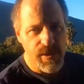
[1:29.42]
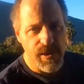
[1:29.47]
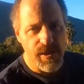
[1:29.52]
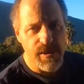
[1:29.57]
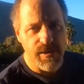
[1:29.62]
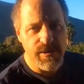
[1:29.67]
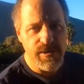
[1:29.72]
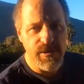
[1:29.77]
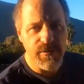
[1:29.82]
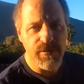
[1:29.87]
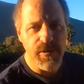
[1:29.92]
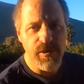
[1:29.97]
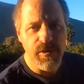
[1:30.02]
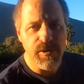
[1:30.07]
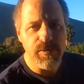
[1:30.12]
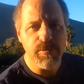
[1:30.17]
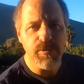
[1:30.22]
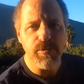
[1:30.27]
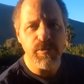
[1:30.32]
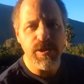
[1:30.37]
So very
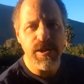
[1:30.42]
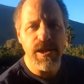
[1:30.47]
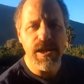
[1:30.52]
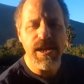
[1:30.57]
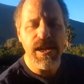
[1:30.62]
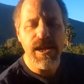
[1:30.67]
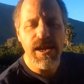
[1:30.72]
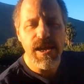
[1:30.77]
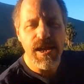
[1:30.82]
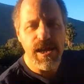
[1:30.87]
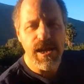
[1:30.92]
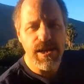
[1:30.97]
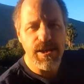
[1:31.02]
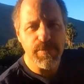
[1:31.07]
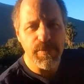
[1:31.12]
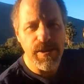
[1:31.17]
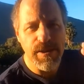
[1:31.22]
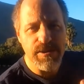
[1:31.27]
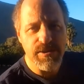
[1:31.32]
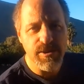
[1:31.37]
importantly, it
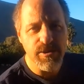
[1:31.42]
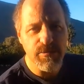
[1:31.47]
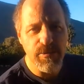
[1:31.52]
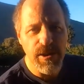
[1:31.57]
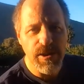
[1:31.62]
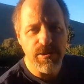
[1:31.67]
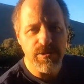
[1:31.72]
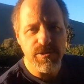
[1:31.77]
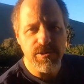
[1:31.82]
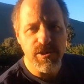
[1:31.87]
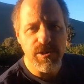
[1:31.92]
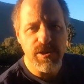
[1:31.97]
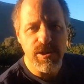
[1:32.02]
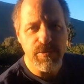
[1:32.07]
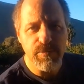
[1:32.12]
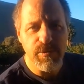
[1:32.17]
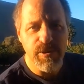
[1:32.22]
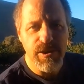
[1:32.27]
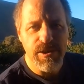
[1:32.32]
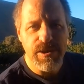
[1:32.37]
depends on where your starting
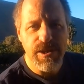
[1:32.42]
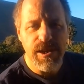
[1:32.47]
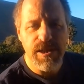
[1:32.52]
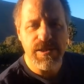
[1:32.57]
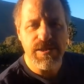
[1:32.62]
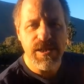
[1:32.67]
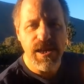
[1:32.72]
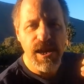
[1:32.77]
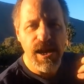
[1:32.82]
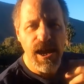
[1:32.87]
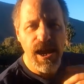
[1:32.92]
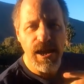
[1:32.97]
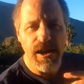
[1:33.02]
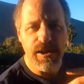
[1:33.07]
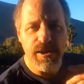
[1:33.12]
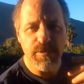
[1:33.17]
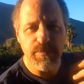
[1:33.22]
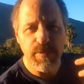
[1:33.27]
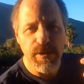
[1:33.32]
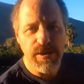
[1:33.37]
point is and it
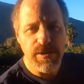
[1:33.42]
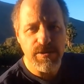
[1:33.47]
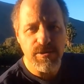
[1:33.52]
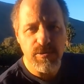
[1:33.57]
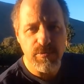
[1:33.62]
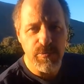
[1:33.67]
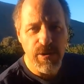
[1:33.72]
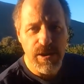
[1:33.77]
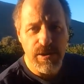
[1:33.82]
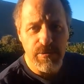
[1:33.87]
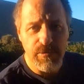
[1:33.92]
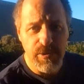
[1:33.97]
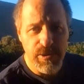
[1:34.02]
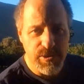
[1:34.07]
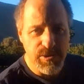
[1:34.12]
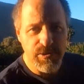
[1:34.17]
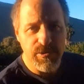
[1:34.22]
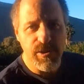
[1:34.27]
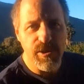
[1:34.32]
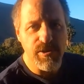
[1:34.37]
depends on what
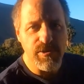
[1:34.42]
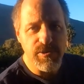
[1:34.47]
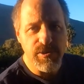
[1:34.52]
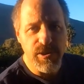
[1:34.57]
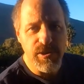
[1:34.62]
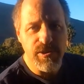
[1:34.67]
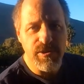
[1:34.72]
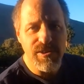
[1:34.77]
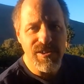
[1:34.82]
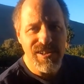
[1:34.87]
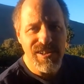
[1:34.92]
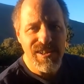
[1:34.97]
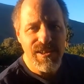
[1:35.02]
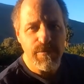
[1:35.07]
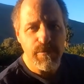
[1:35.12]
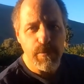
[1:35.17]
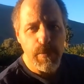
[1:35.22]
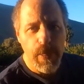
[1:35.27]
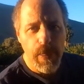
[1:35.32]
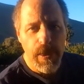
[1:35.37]
your goals are.
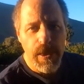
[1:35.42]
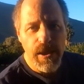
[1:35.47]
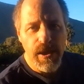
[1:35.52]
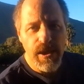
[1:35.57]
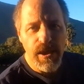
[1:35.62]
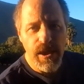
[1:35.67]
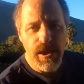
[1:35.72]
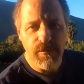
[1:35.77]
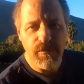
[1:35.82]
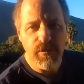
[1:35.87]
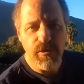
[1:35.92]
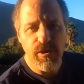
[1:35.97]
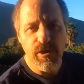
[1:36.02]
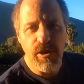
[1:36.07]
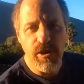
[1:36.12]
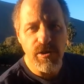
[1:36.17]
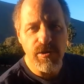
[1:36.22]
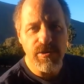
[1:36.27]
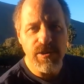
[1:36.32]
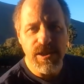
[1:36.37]
If your
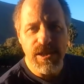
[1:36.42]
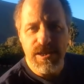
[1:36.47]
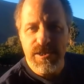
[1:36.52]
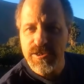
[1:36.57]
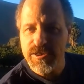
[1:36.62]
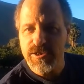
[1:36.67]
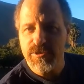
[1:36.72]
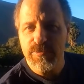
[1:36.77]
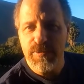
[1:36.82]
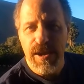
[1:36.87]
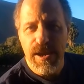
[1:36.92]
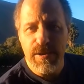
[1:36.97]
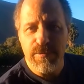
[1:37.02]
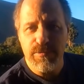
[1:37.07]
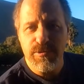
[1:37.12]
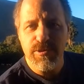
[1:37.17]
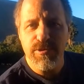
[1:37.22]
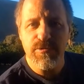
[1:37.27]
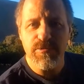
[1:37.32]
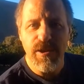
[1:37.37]
goal is to be able
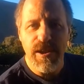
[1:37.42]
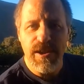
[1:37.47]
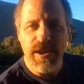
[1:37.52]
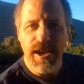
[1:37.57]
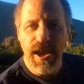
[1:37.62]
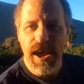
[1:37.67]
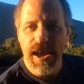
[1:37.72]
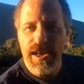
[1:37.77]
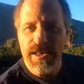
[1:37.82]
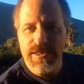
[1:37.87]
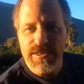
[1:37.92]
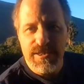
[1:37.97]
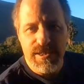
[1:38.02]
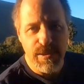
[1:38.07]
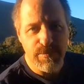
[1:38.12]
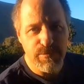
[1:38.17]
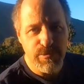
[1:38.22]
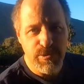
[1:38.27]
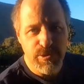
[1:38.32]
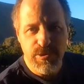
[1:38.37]
to run a sub
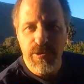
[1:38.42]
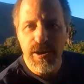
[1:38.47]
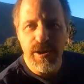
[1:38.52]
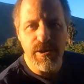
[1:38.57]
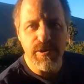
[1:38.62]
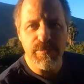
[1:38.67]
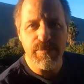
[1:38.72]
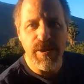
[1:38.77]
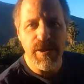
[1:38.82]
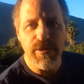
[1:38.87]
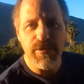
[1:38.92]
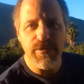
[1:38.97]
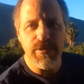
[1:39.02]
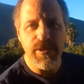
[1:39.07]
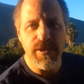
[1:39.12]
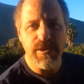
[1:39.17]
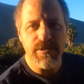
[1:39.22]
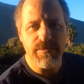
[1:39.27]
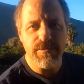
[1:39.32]
2 hour marathon,